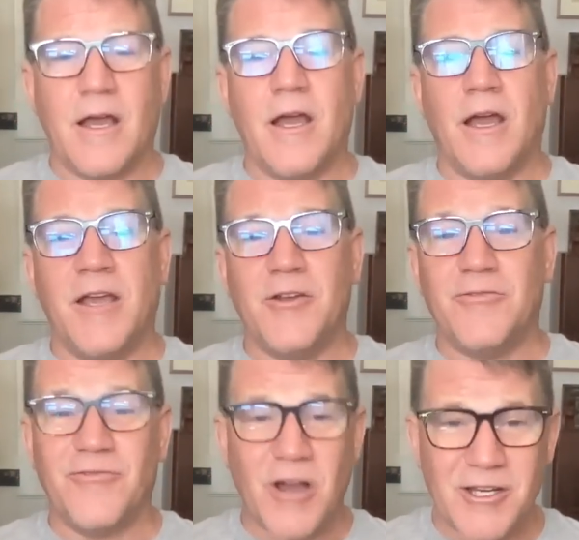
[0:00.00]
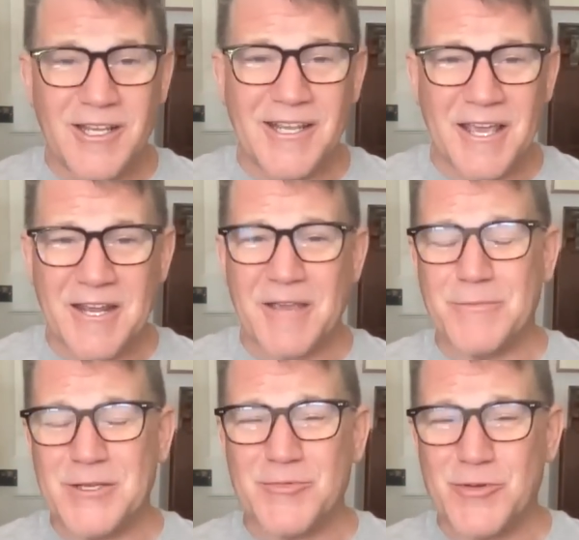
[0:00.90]
I know Fani, and
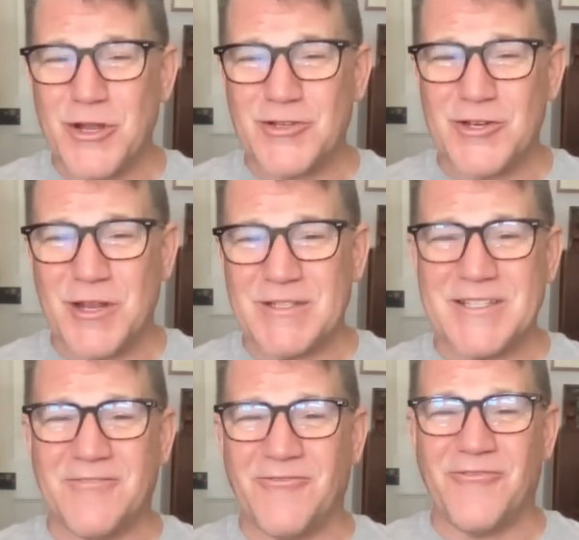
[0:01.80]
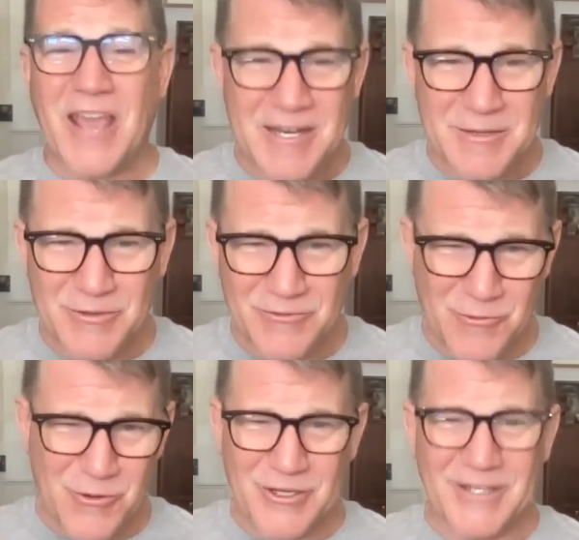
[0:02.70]
I mispronounced her name and said Fanny
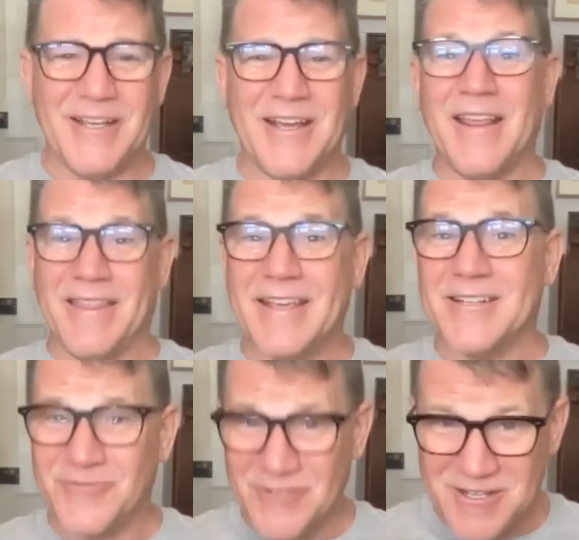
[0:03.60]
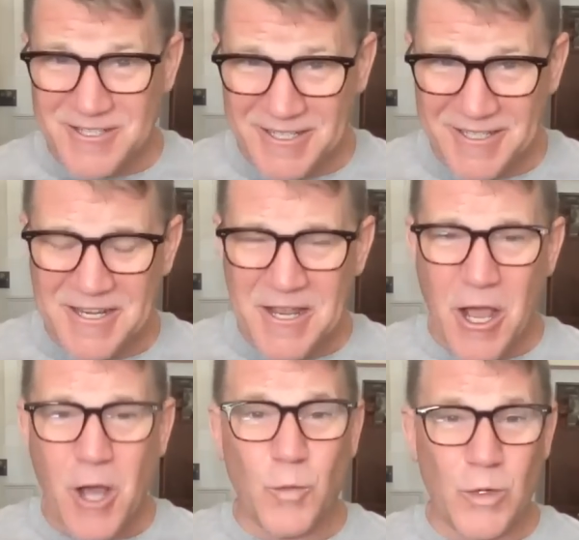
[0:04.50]
before. I think it's Fani
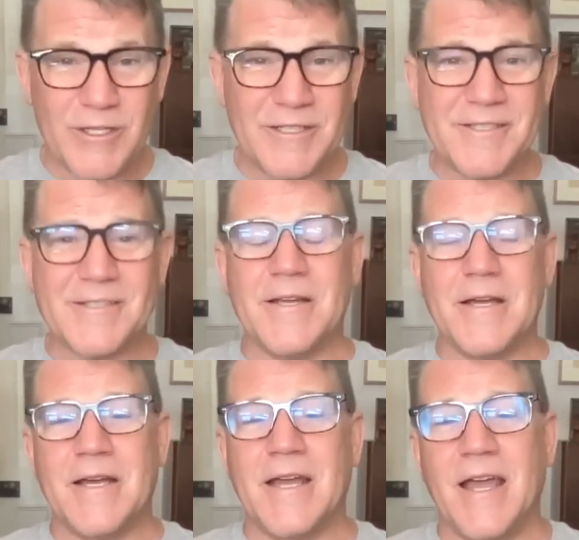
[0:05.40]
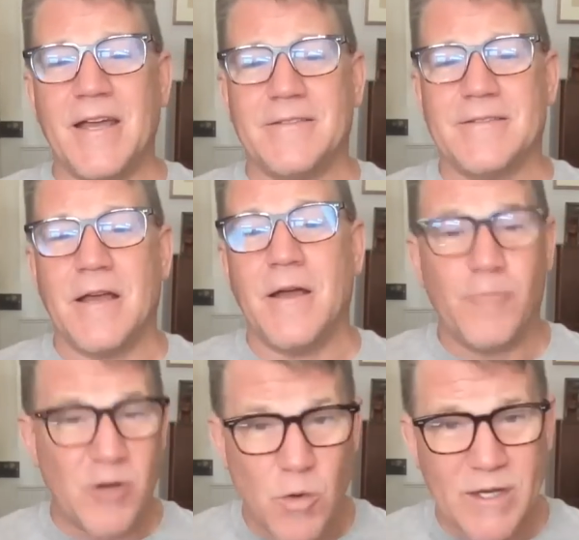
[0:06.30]
Willis has
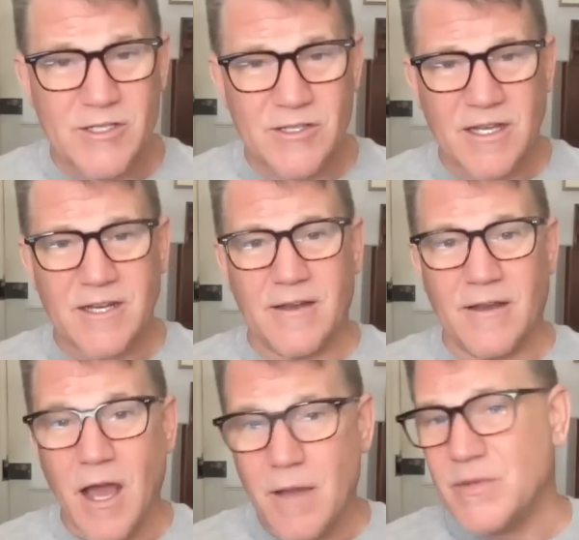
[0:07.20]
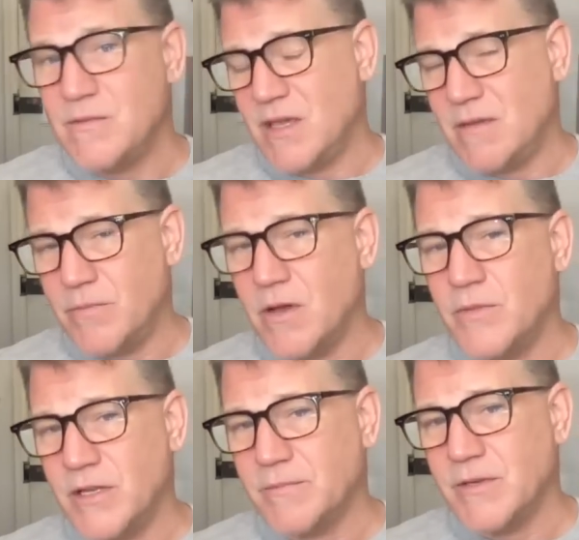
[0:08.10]
requested that it not be made
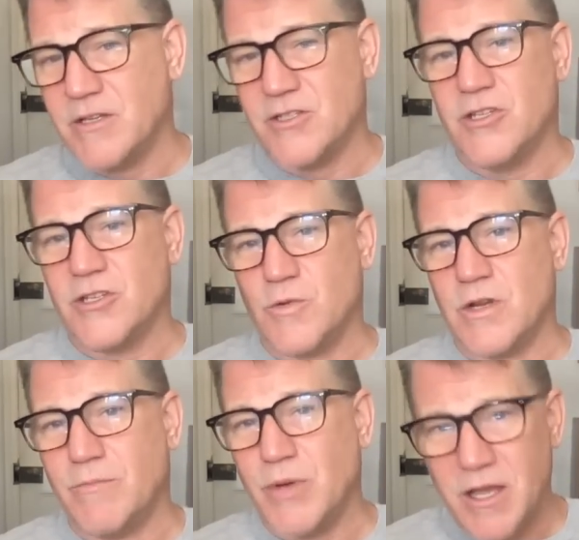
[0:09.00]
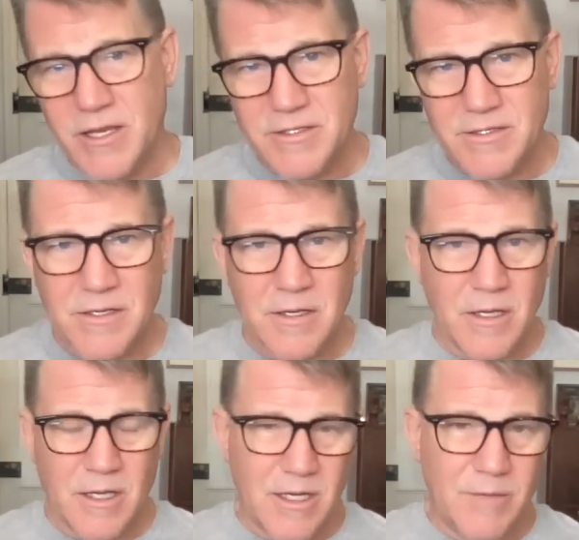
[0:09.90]
public because she doesn't want to bias
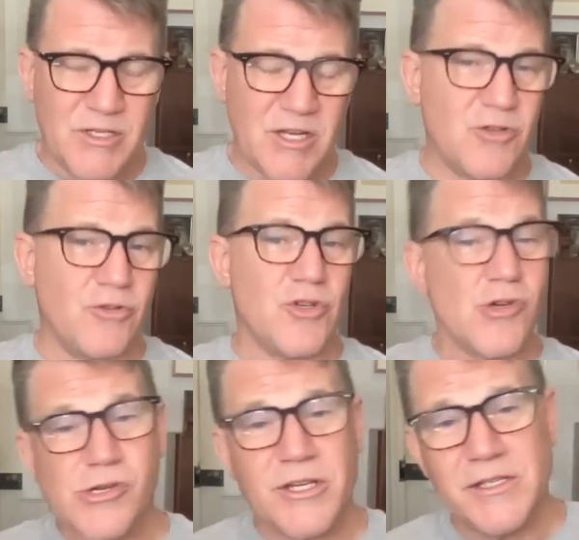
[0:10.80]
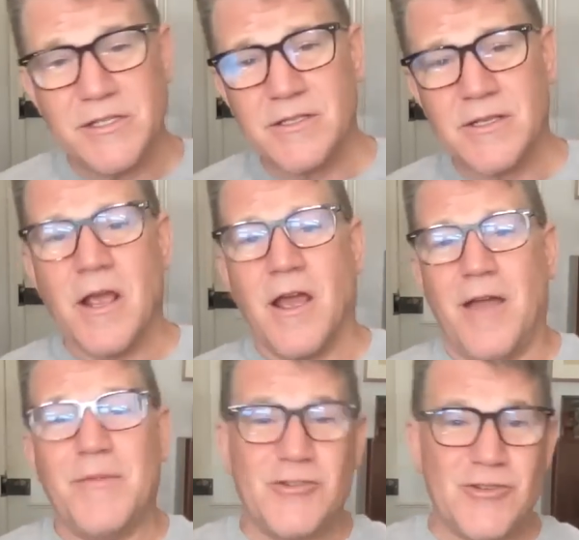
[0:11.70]
any potential juries.
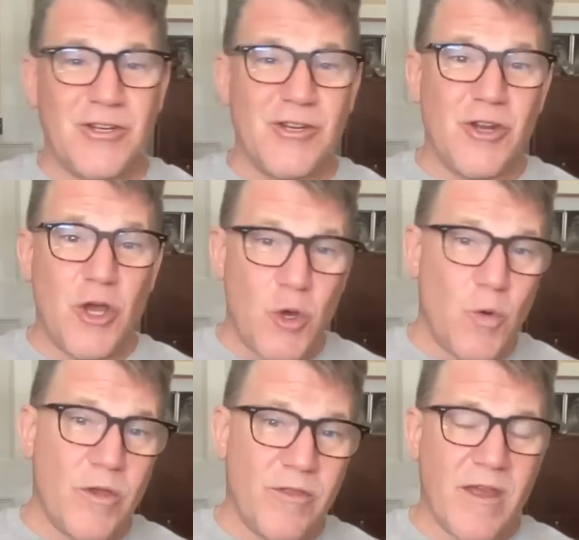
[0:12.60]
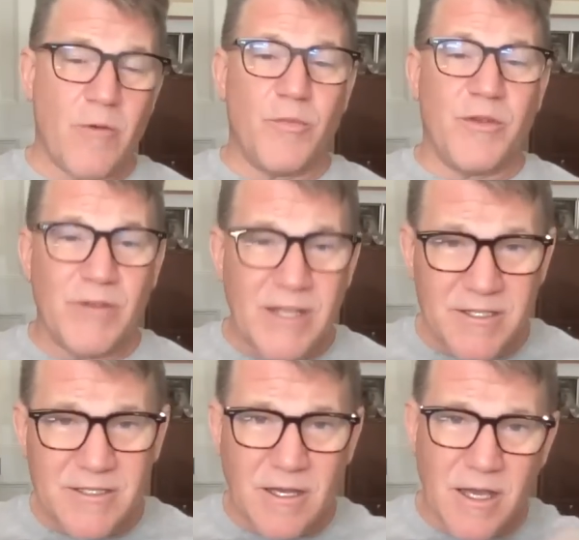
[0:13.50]
I'm interested to know whether that will be
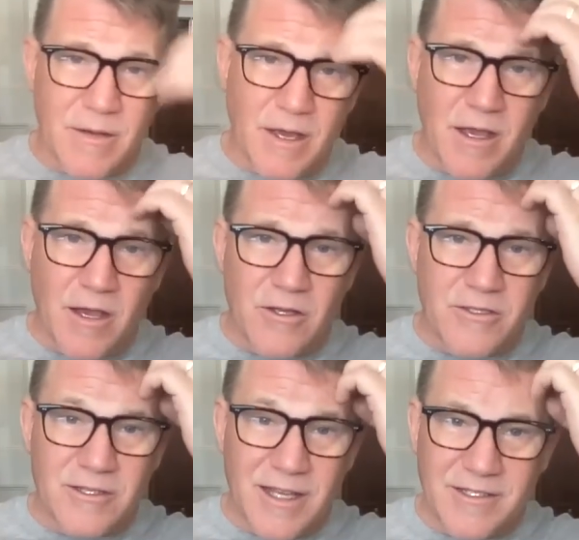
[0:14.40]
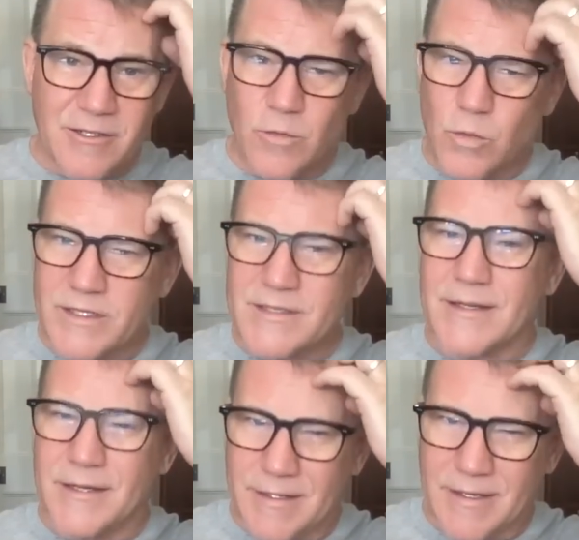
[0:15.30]
released, and I also like to know
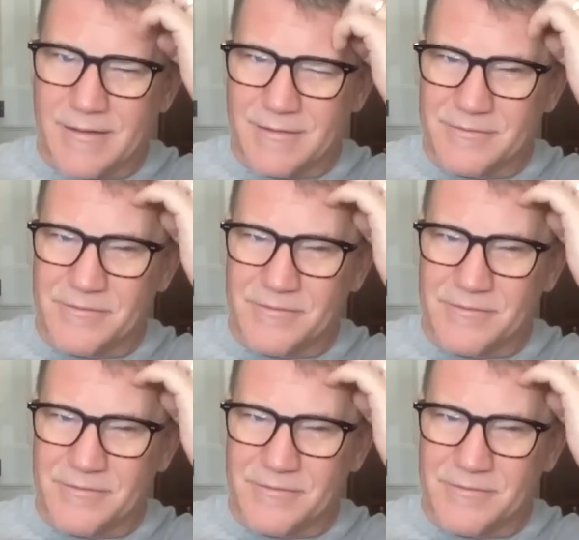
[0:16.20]
what's in it.